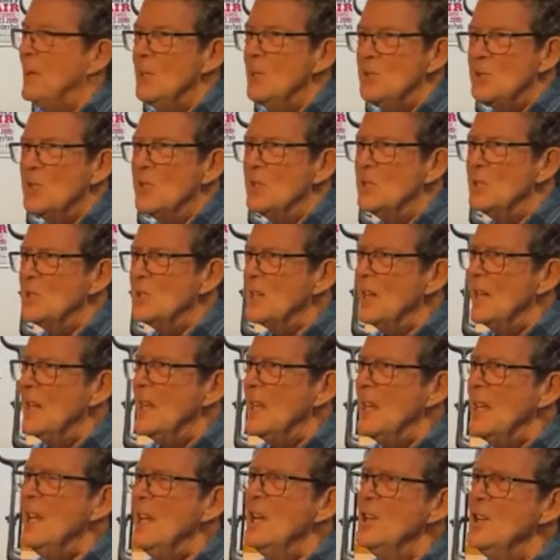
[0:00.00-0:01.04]
pieces
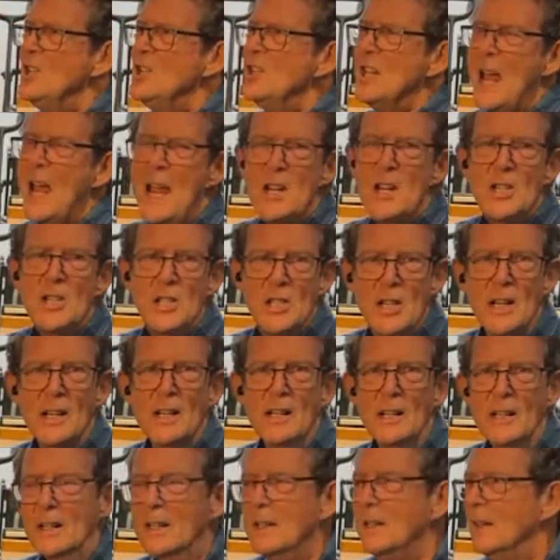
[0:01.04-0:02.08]
in tension
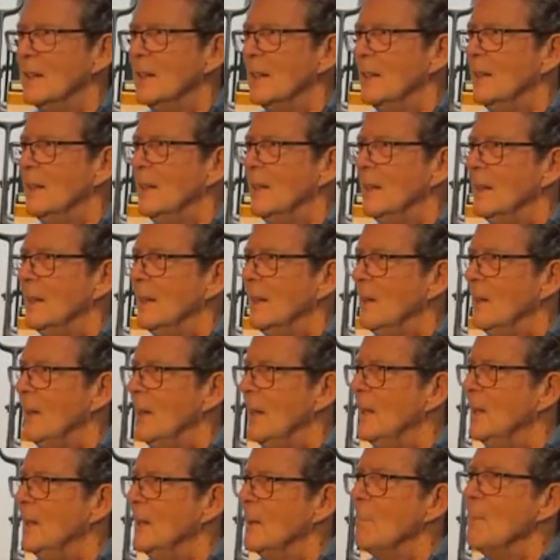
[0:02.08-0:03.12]

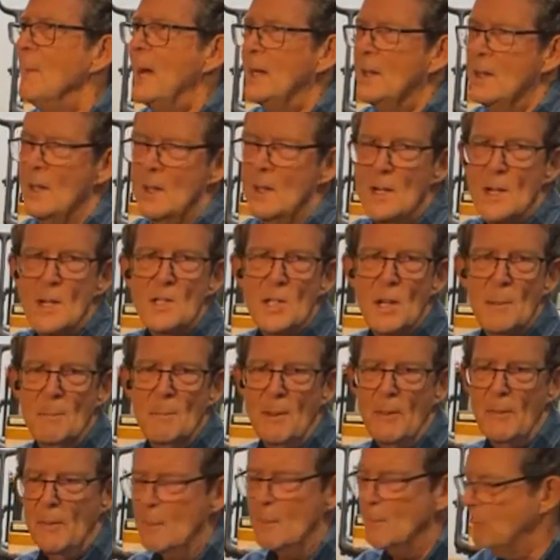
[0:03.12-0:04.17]
in the mechanism
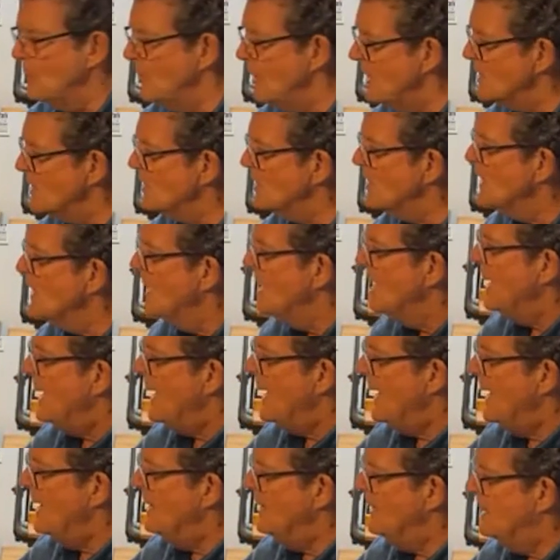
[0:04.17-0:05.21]
of the press.
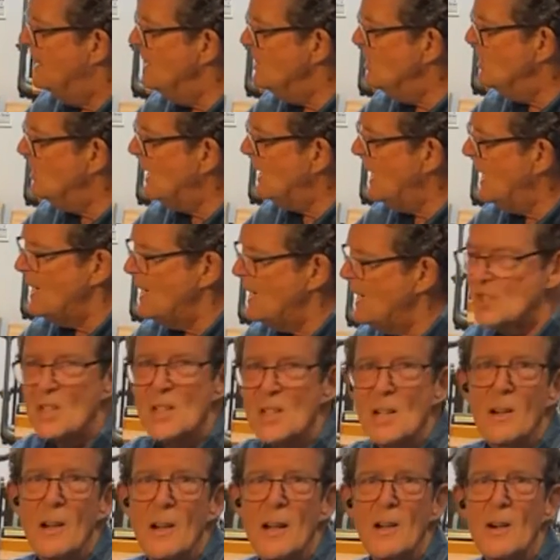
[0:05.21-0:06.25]
And this
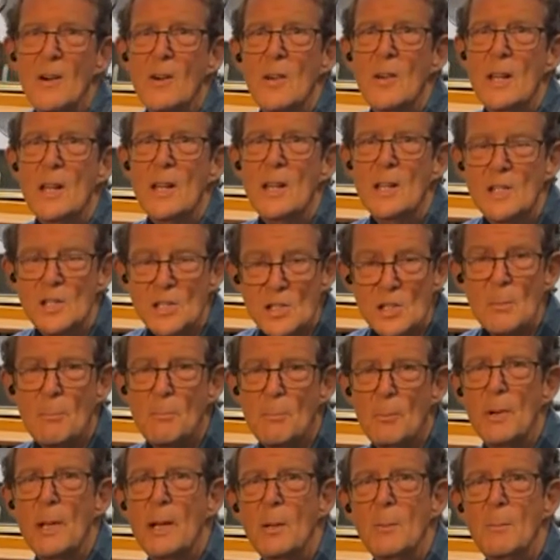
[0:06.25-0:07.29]
cast iron is a
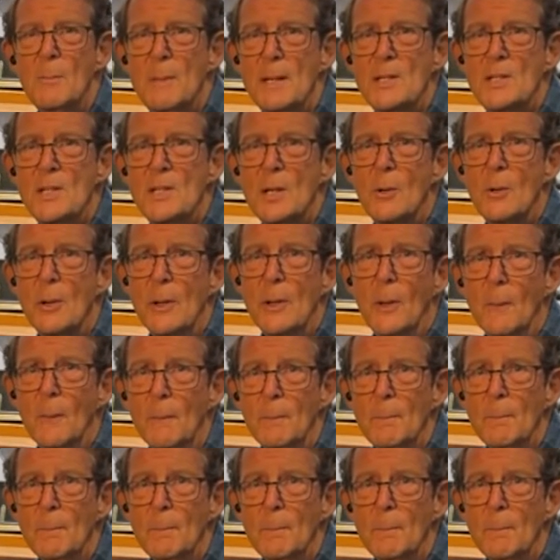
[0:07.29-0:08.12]
brittle material.